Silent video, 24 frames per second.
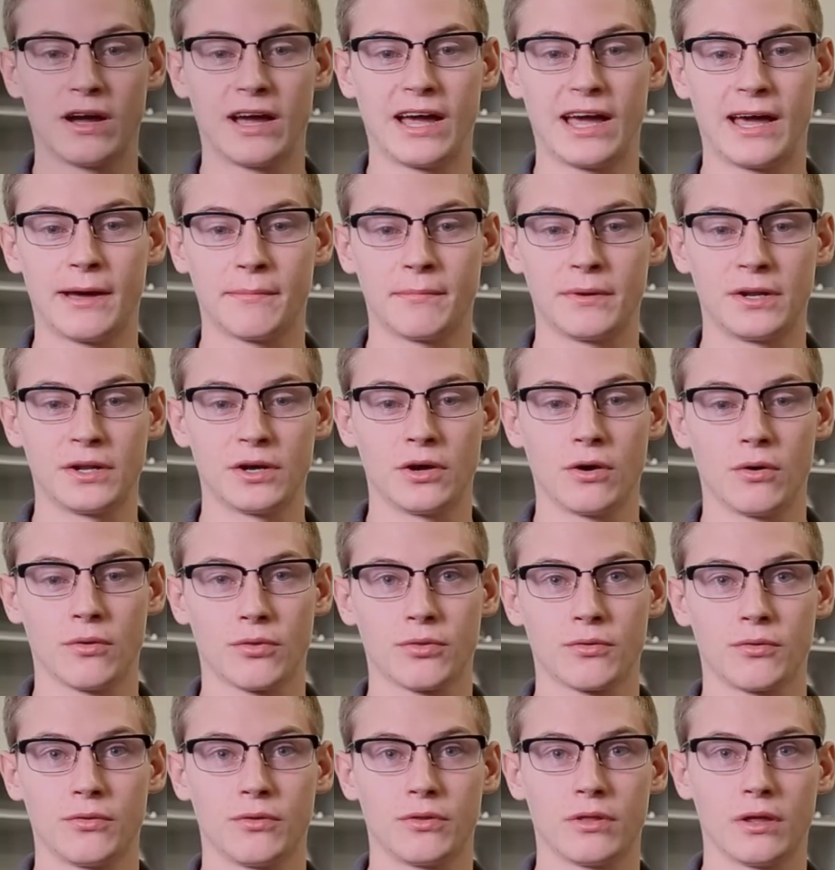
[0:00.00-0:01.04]
happen to go
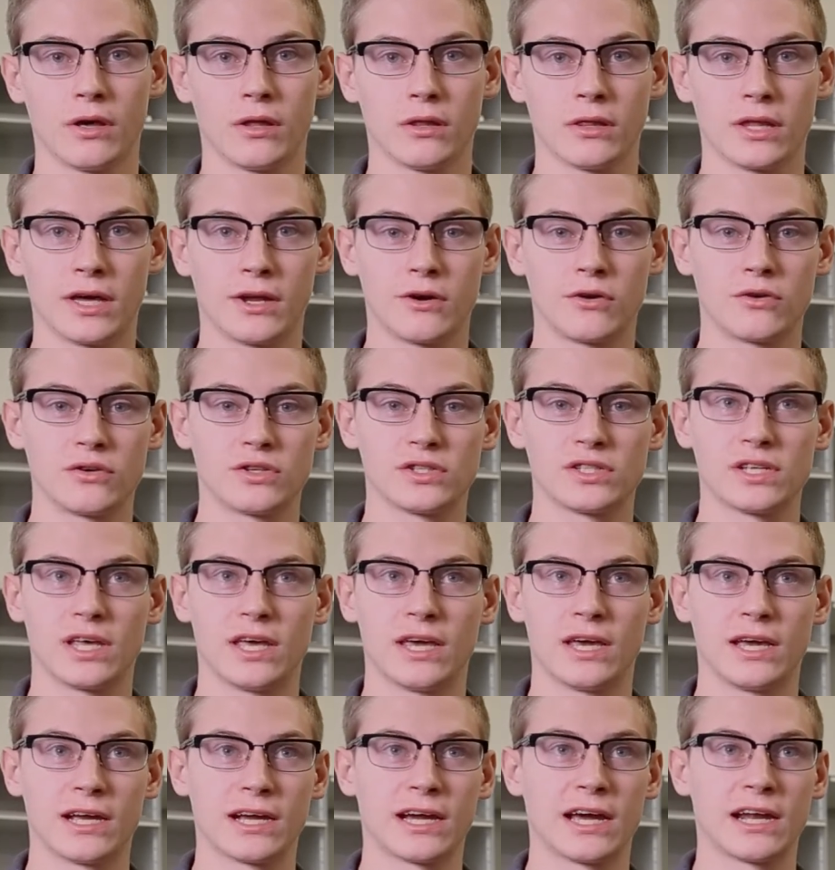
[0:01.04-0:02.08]
through the letters
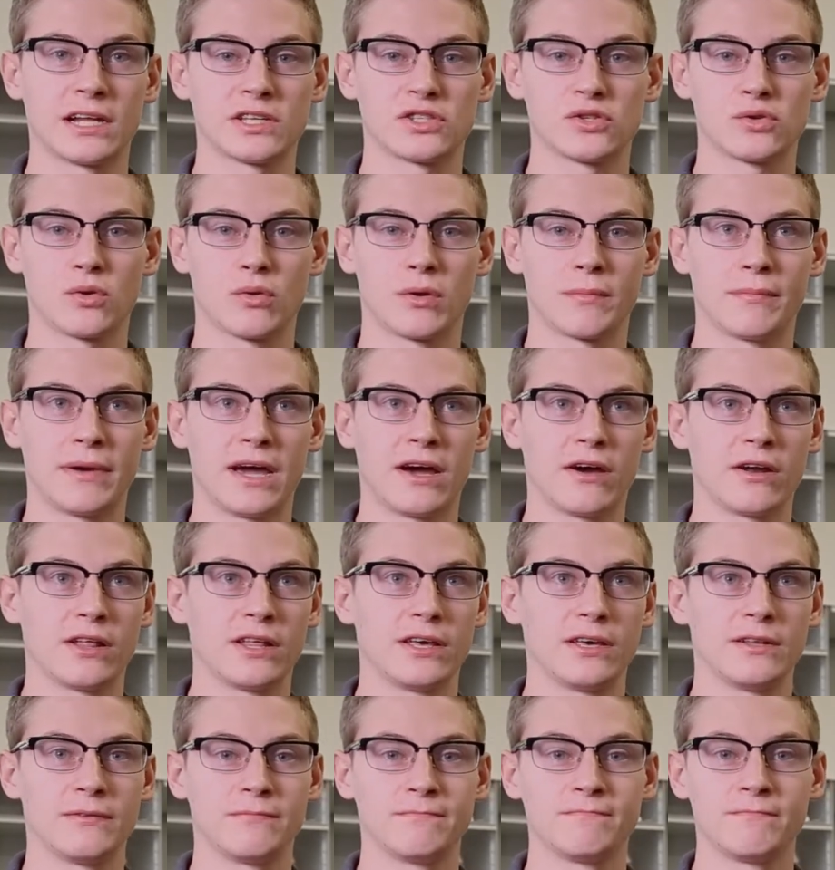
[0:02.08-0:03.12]
and kind of sort them out
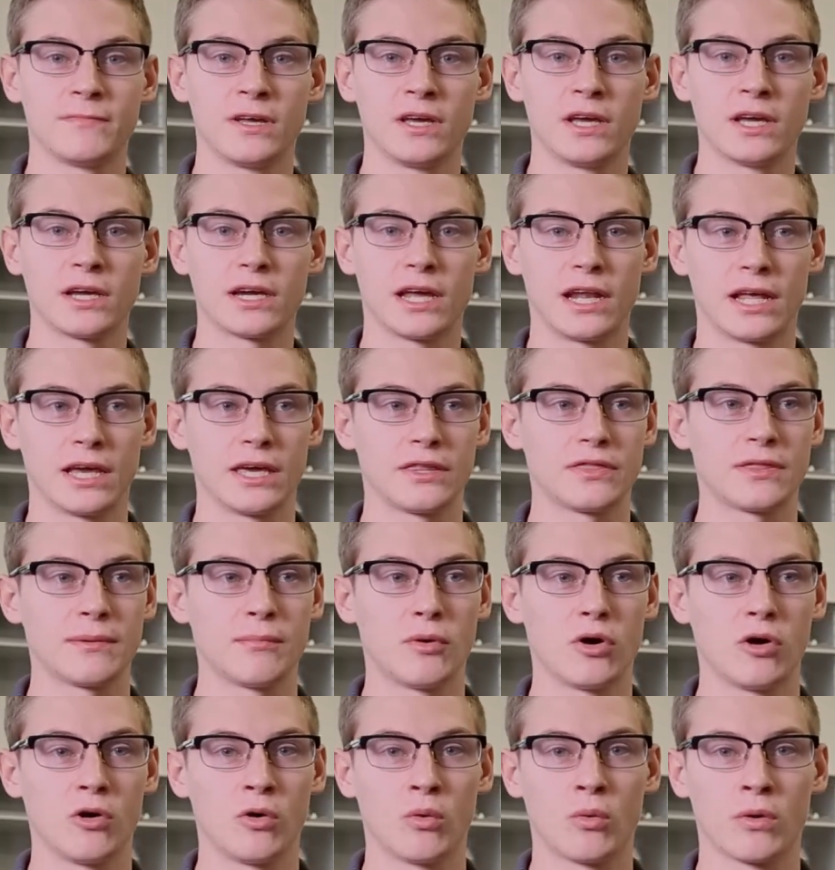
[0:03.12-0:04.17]
and kind of get
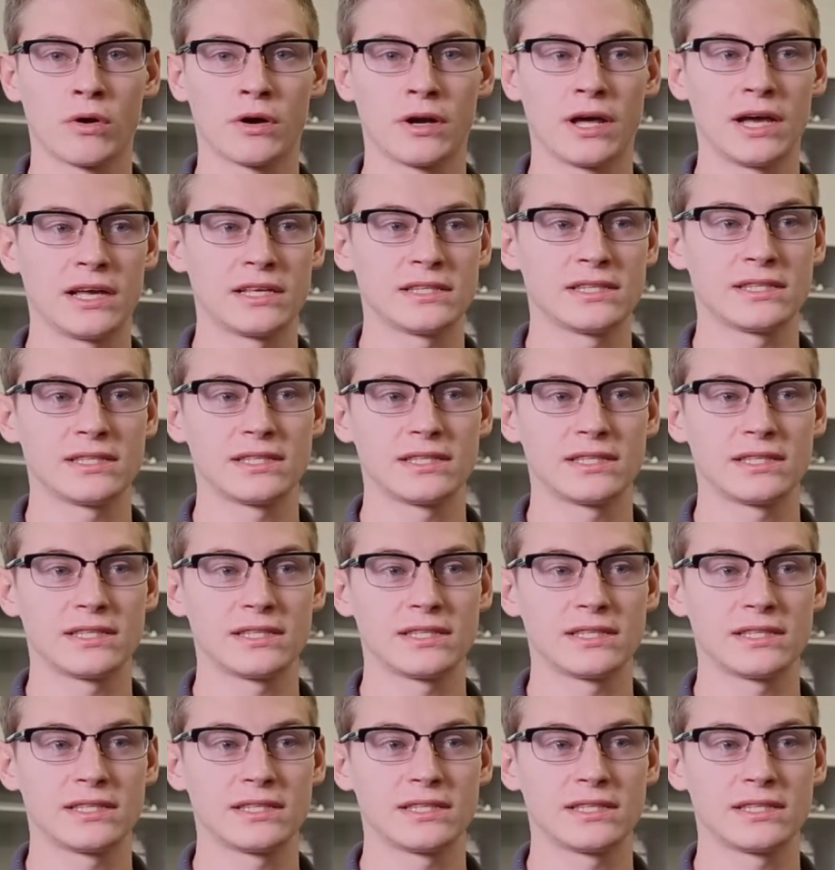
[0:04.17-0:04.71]
them all organized,